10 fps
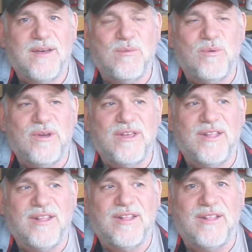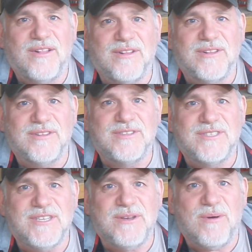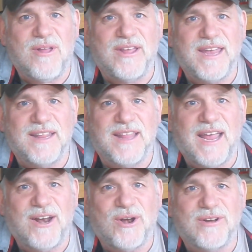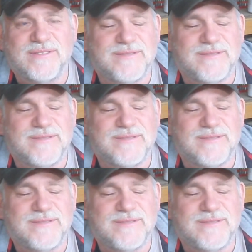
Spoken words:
we'll see you all again later.